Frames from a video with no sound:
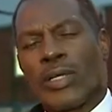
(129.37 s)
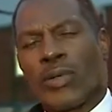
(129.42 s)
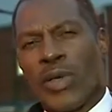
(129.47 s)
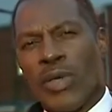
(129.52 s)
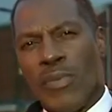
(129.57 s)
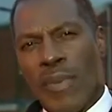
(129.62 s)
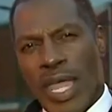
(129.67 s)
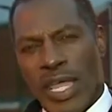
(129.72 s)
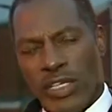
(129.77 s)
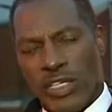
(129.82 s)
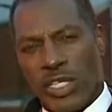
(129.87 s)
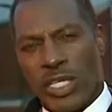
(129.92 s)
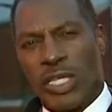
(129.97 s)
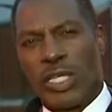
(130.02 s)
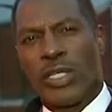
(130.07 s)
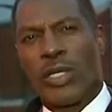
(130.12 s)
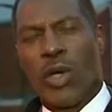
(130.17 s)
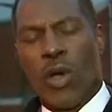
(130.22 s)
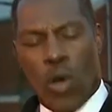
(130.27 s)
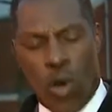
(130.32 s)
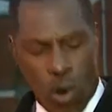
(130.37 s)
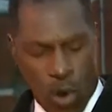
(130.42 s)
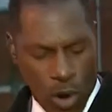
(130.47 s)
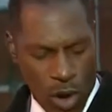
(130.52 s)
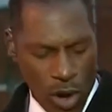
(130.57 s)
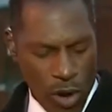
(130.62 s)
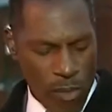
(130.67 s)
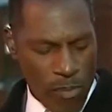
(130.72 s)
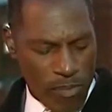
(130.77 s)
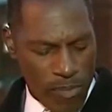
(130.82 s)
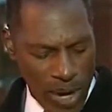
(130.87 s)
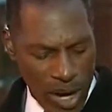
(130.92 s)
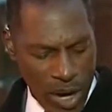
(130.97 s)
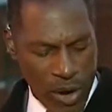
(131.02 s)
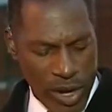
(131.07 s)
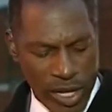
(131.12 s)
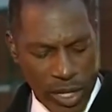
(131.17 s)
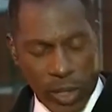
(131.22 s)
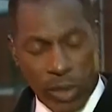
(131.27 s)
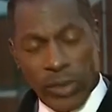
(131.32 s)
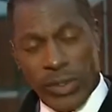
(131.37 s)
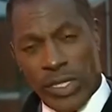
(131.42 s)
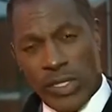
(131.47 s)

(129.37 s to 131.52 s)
cremation or burial.